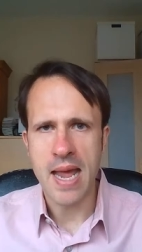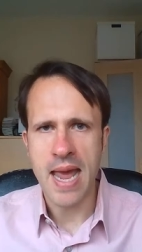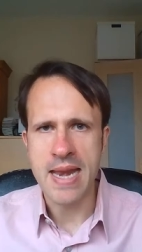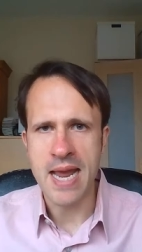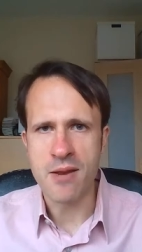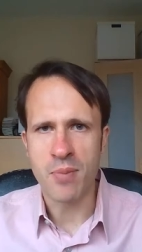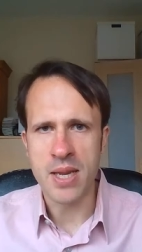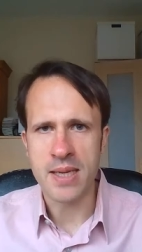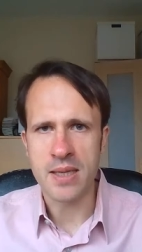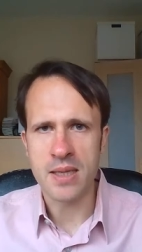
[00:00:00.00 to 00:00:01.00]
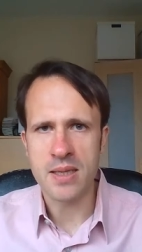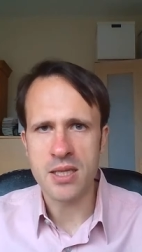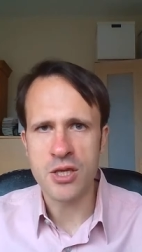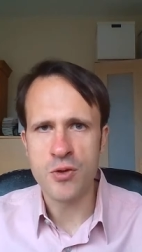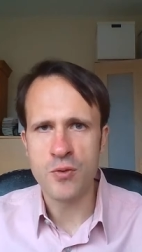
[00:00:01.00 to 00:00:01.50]
enabling
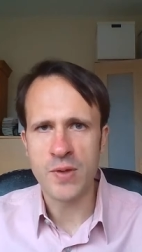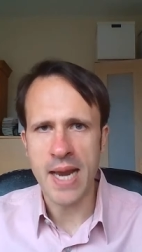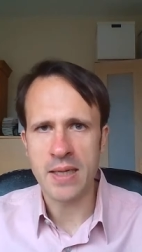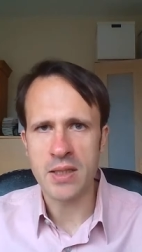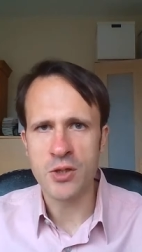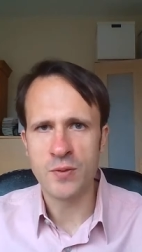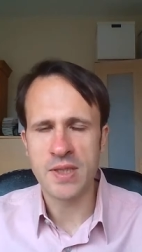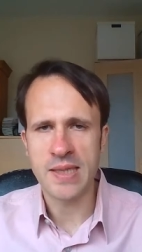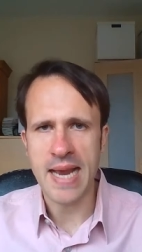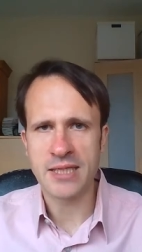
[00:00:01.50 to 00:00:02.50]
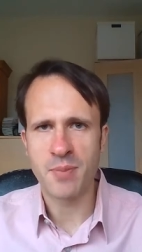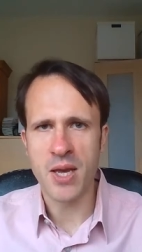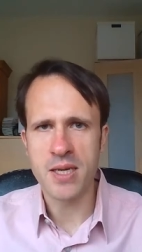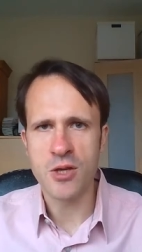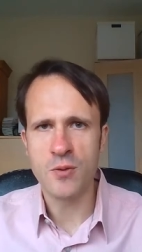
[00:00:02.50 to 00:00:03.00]

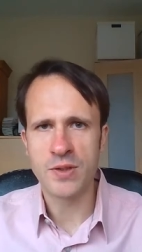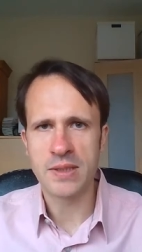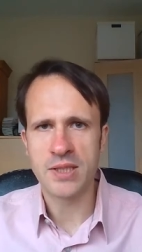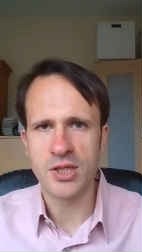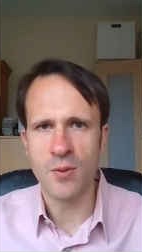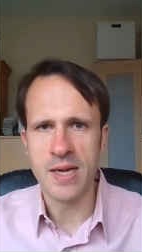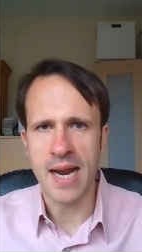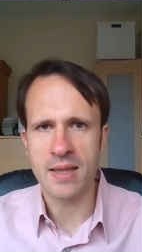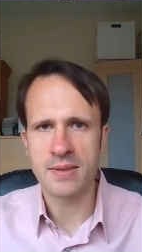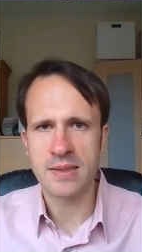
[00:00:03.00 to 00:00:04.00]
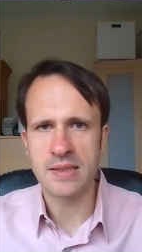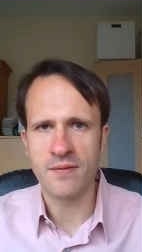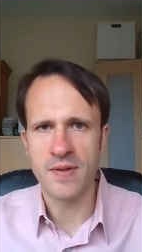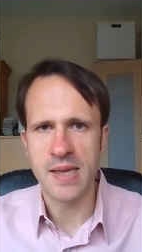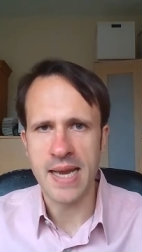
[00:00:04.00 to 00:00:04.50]
expert users to do analysis
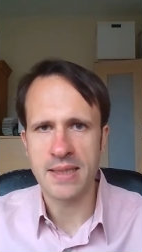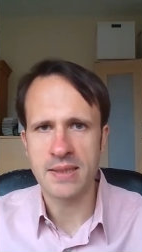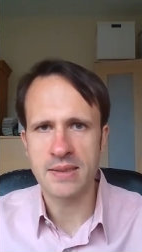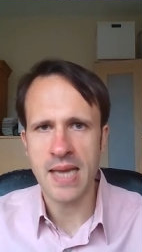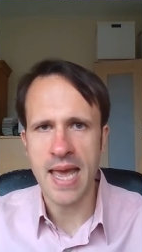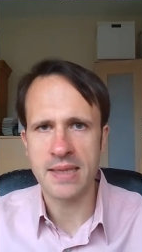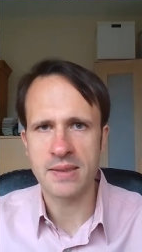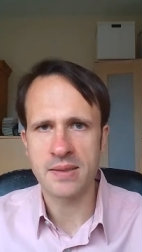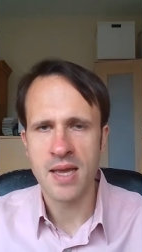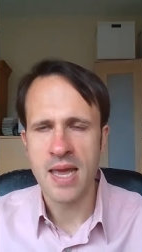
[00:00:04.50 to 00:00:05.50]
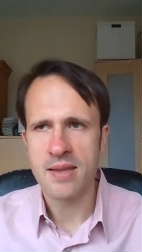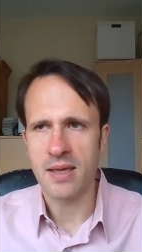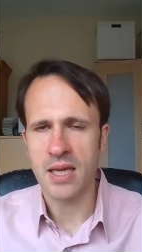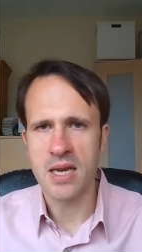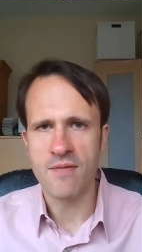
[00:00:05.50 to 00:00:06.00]
of the data sets
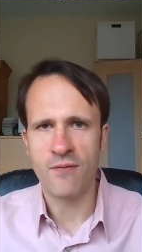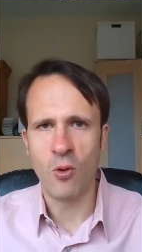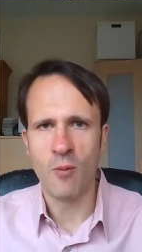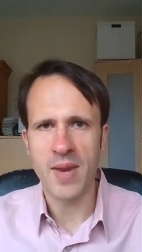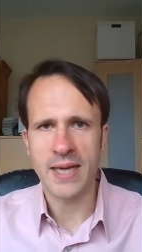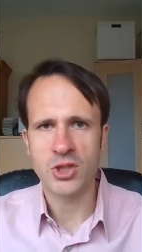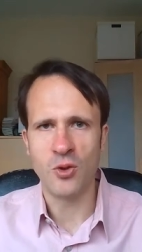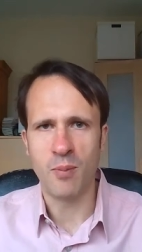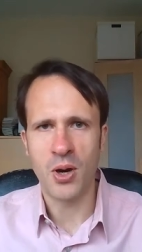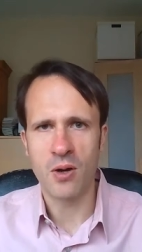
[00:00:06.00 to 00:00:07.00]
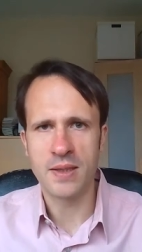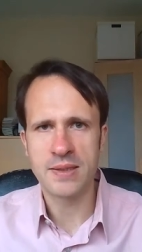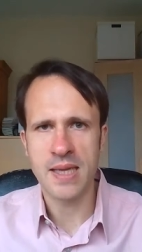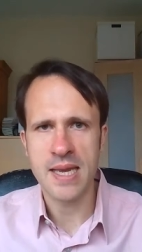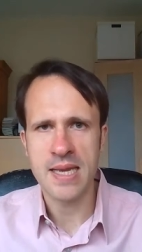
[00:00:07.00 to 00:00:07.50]
that can inform national
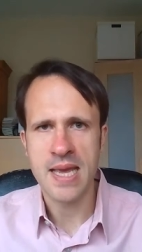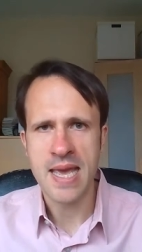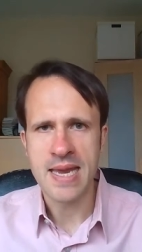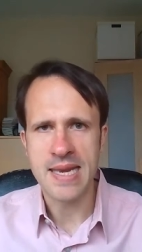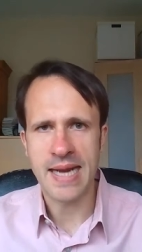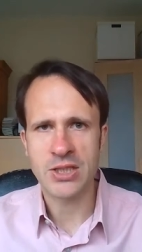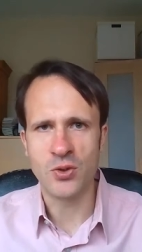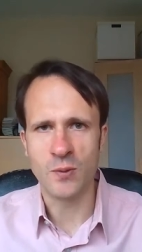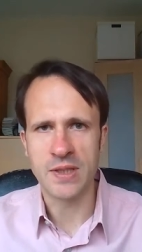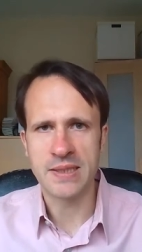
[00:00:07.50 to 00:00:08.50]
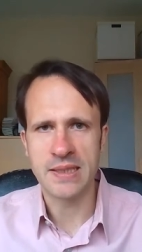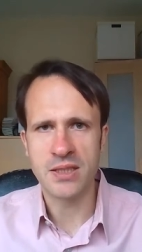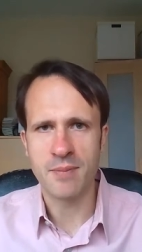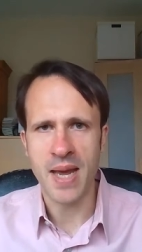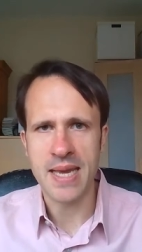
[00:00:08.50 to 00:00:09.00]
policy, national
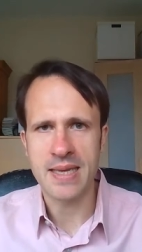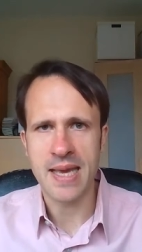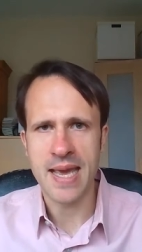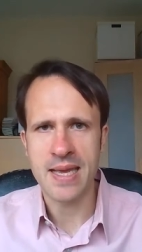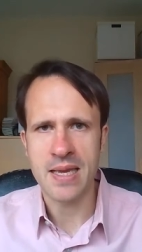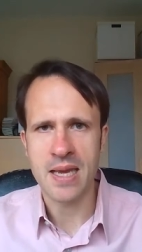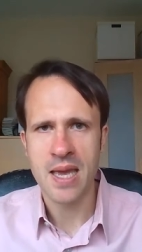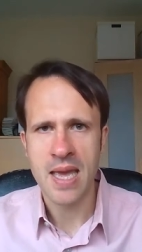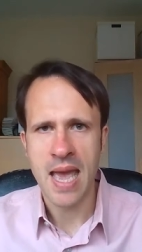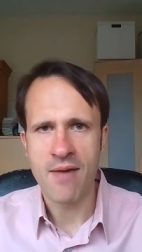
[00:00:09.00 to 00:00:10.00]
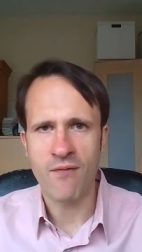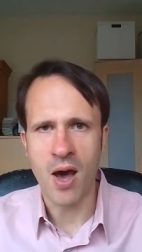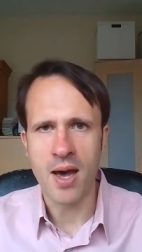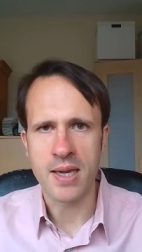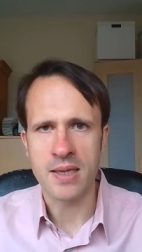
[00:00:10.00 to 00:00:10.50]
decision making,
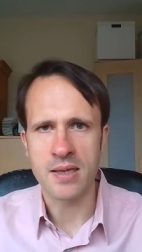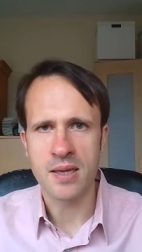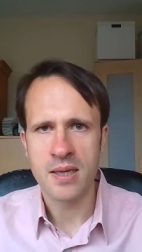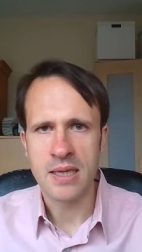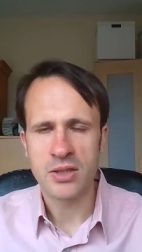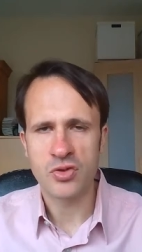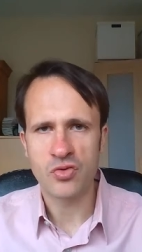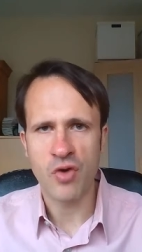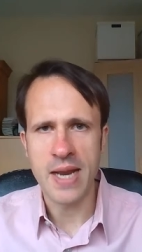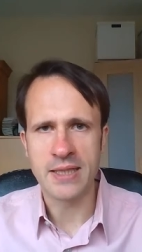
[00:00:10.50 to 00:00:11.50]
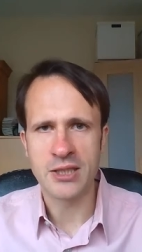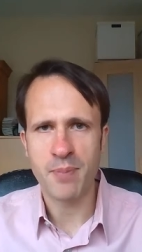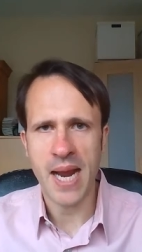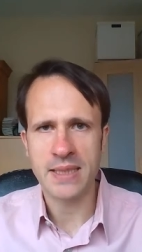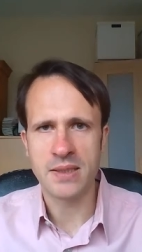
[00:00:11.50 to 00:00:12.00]
find trends,
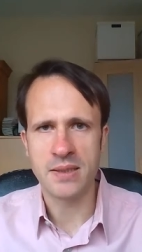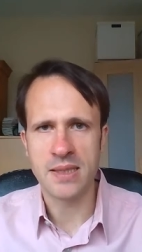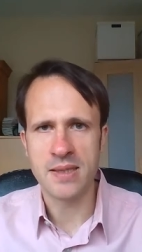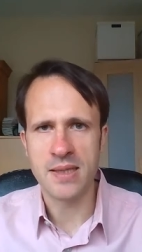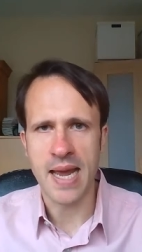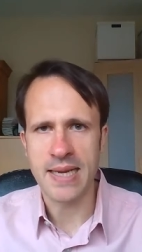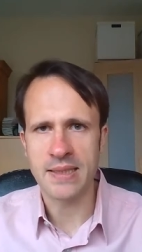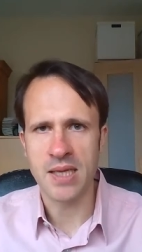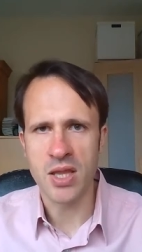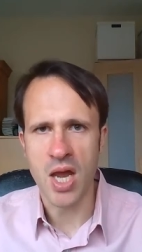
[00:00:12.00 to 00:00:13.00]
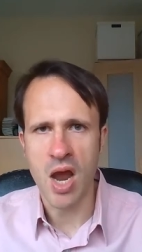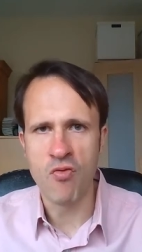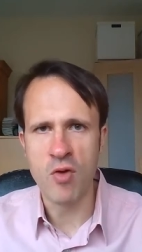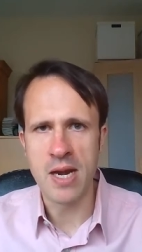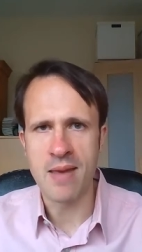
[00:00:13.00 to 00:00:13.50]
patterns in the data that are
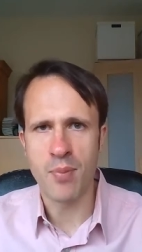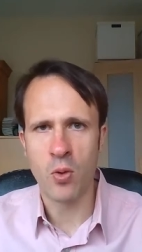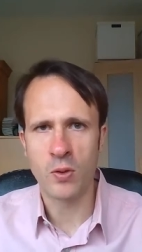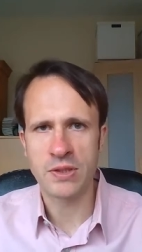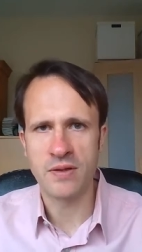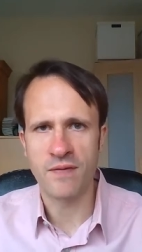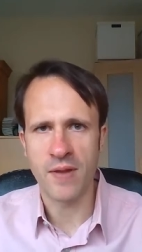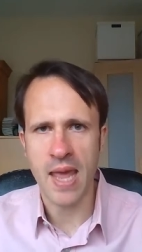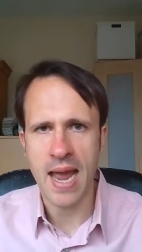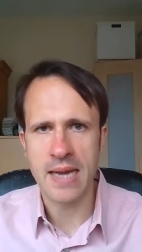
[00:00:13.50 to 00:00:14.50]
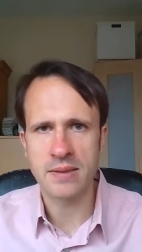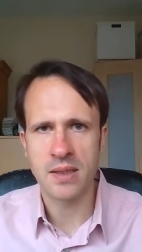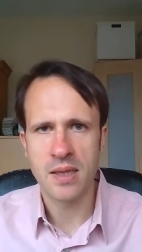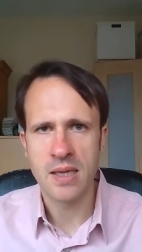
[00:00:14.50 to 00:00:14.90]
really important for that.